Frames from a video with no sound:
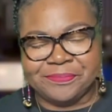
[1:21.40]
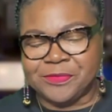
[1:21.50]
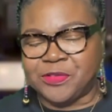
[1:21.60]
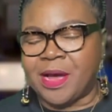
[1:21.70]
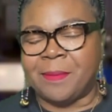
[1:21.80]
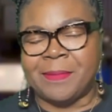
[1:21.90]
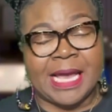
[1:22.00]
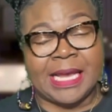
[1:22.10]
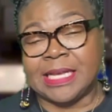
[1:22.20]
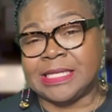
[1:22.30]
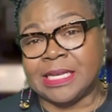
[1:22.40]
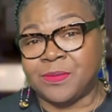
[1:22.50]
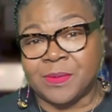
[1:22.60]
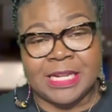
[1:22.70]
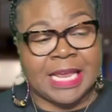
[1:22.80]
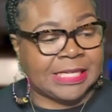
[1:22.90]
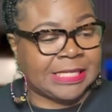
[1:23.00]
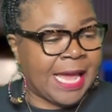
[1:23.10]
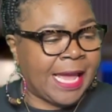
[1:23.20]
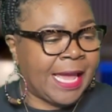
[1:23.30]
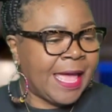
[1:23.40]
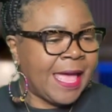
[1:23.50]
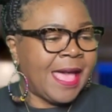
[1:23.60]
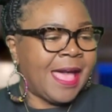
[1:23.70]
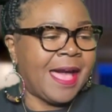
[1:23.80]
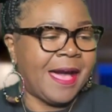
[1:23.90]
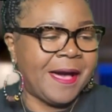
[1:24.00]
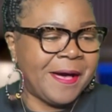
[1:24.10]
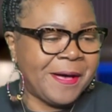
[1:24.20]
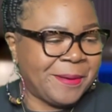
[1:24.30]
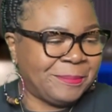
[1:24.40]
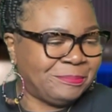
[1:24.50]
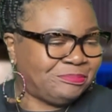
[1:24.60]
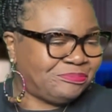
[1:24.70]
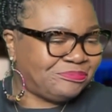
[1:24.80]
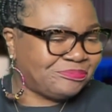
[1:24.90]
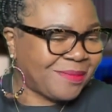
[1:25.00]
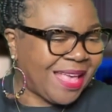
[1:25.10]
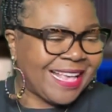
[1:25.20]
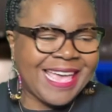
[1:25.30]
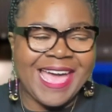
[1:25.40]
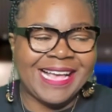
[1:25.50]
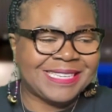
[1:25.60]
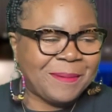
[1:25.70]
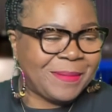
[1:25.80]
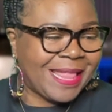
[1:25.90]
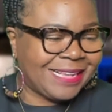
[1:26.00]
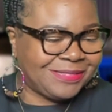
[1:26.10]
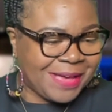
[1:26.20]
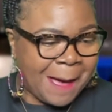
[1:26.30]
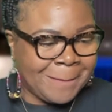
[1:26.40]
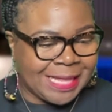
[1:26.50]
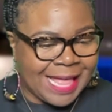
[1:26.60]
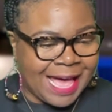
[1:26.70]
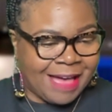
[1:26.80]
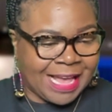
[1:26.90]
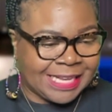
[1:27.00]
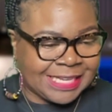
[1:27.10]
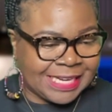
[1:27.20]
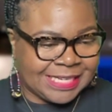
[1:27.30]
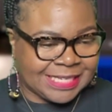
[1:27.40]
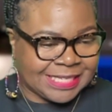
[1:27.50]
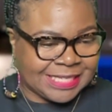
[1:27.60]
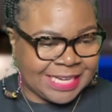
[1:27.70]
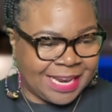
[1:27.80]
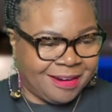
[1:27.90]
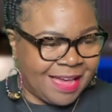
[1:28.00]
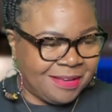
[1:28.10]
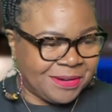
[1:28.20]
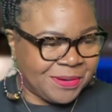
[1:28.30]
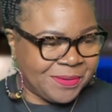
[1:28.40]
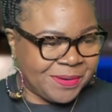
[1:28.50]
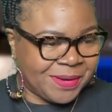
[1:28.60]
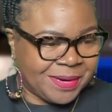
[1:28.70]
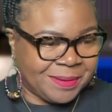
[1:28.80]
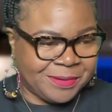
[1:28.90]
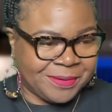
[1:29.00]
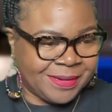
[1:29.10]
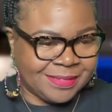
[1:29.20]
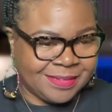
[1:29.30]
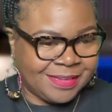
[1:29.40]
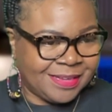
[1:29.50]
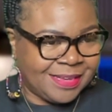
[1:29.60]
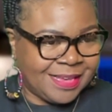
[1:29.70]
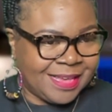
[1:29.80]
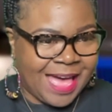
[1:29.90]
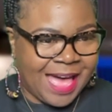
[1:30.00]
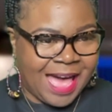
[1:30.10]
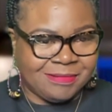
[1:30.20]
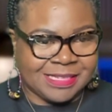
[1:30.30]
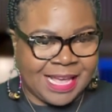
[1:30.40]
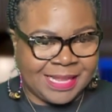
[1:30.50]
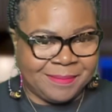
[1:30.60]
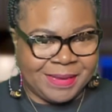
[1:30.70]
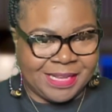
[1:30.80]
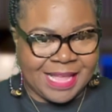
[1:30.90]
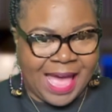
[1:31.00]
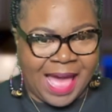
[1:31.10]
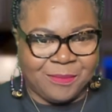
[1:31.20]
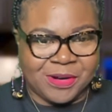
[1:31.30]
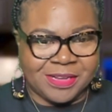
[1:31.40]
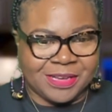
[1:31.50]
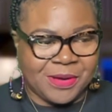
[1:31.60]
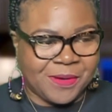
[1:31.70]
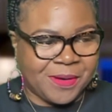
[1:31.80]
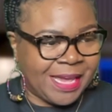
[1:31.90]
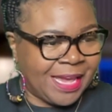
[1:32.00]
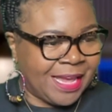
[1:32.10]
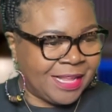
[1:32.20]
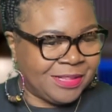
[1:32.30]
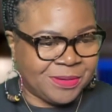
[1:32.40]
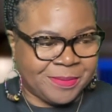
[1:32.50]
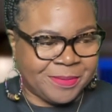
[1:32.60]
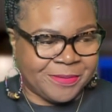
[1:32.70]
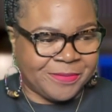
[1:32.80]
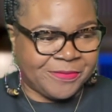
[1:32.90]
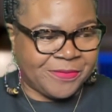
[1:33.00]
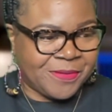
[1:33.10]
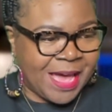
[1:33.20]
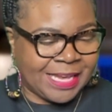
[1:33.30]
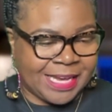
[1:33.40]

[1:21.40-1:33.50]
drama. I guess that's what they say. Um, yes, I'm glad you caught me live. I guess I need to share it. I don't know what I'm doing. I was just like, I wanted to go ahead and do it before I get comfortable.